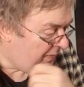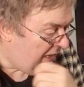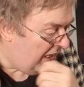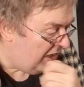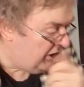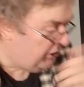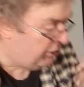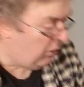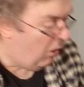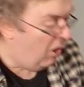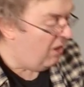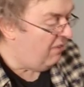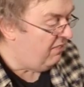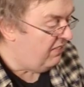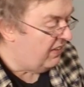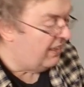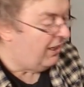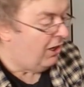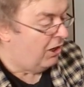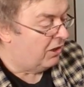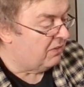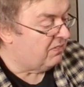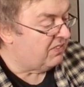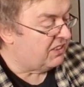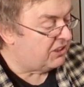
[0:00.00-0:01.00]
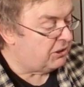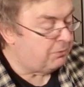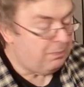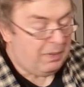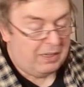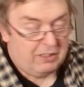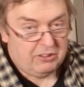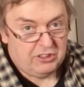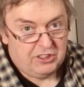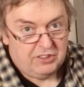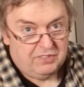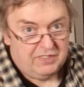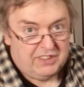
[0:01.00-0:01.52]
so I've had a lot of
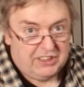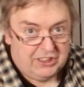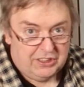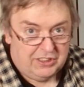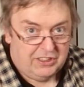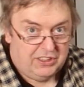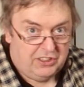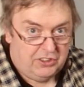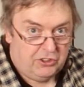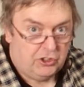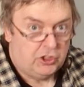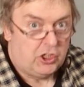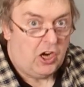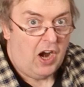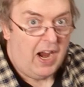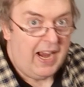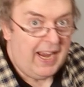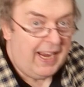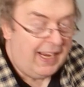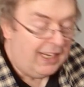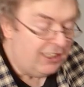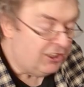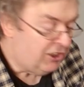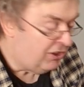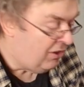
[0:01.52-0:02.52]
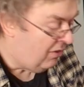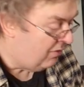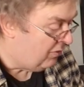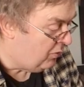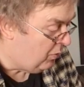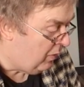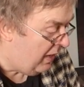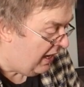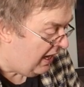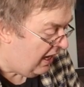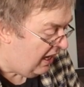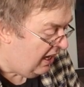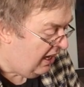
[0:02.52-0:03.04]
experience of just trying
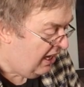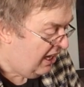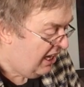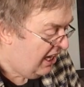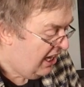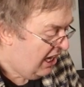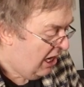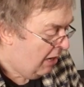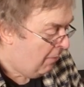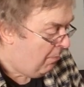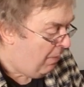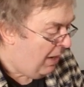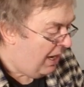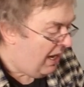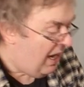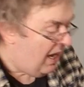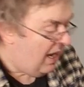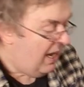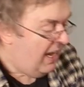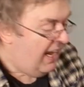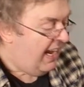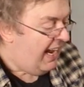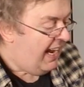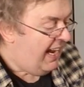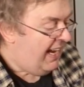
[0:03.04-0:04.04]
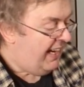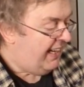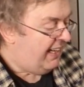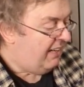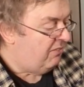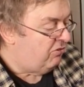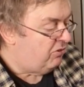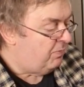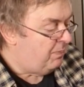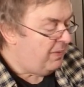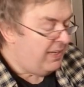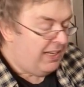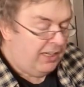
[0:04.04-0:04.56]
software. But it
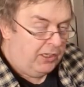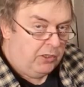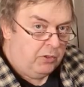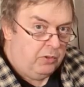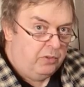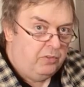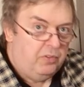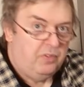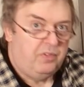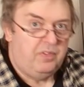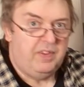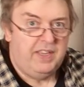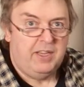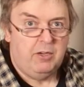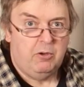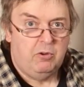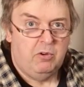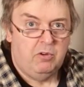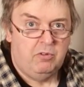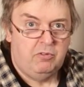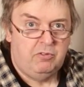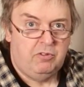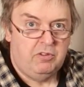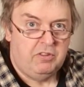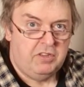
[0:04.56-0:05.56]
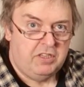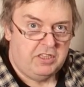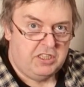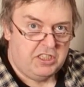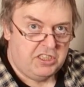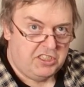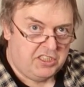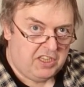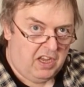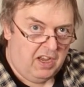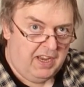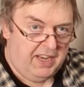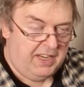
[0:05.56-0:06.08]
gives me a good feel for the
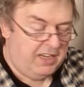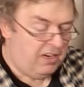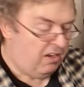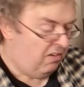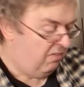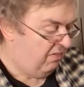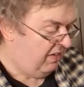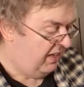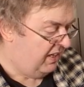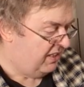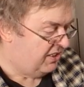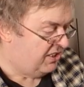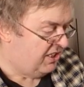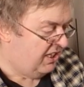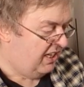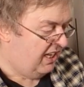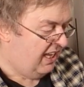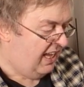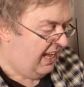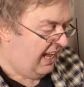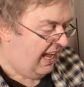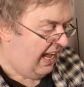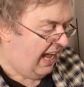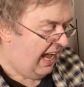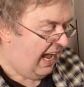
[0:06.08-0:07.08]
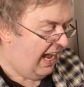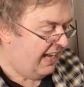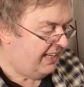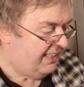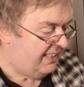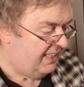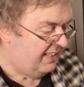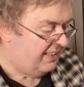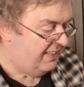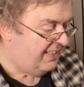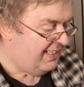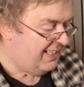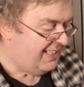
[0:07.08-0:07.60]
design of it. And
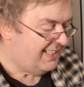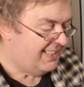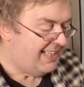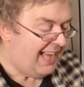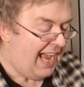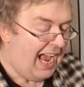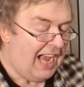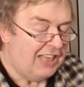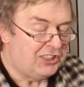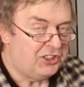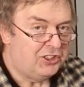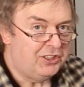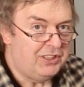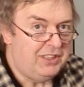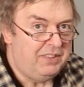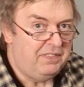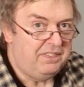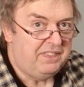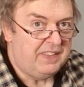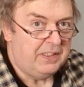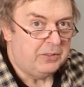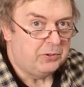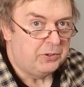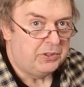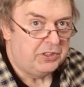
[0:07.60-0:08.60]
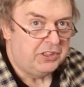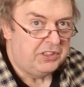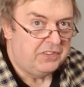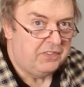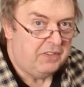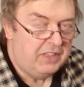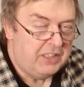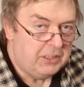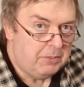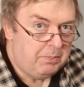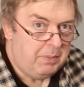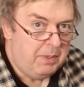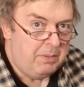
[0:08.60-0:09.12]
this actually feels as if
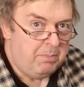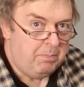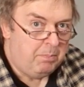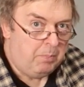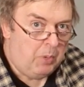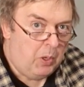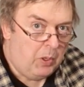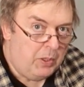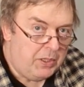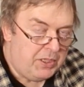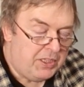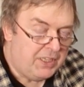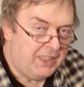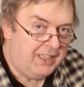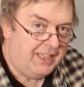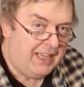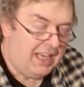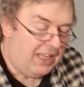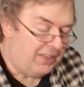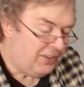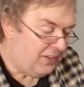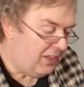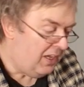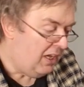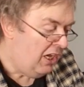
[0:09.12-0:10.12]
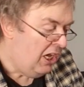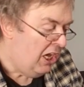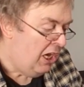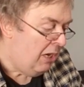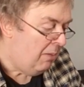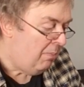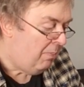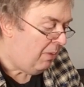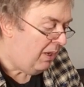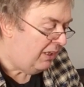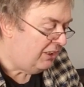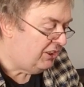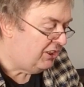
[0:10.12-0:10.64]
it's been put together
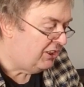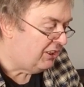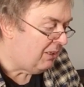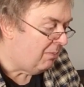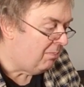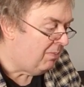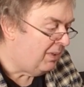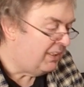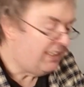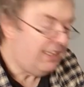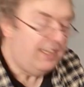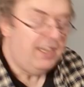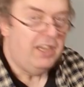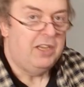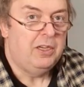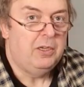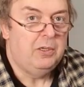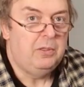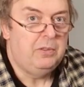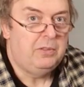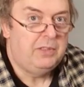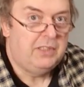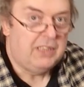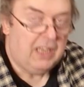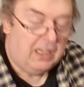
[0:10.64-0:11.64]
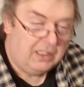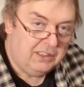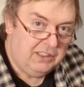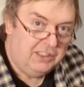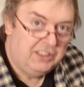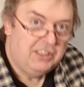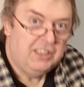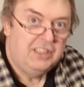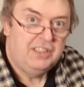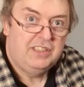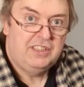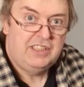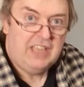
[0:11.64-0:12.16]
by somebody who
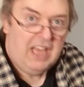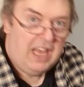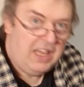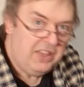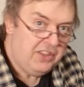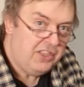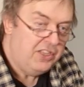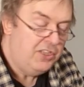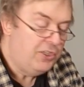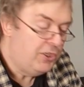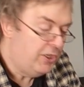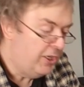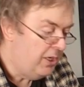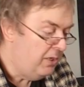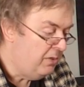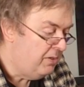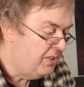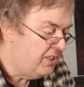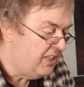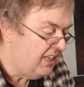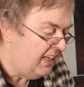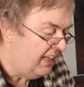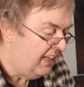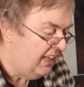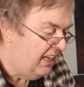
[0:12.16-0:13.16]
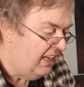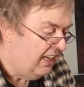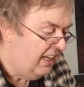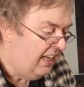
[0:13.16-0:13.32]
does tethered shooting.